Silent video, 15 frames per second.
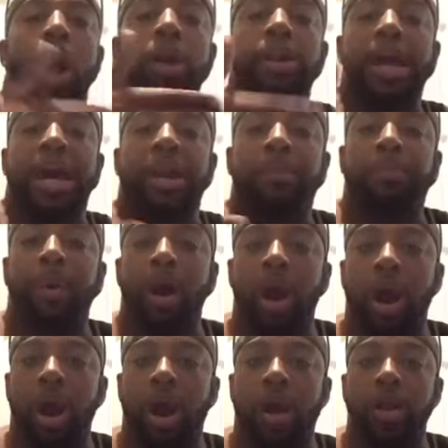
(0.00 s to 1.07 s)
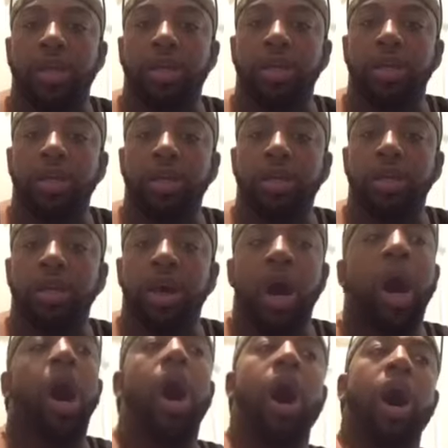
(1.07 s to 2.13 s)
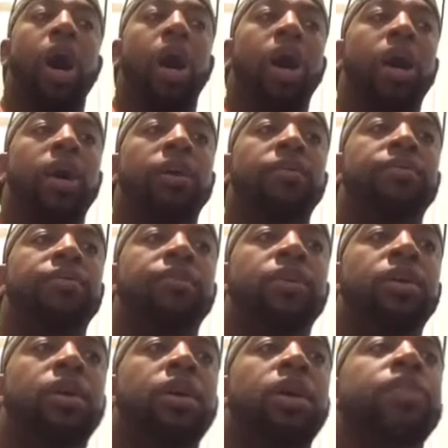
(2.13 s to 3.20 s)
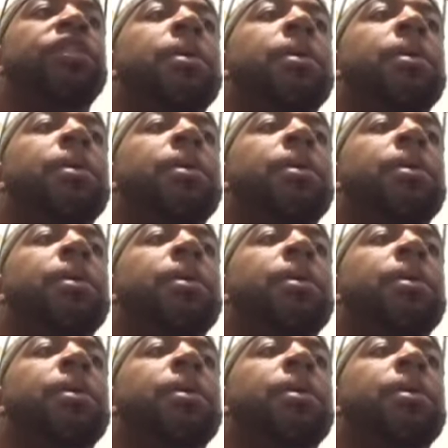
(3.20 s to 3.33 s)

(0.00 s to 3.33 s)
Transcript: not a part of the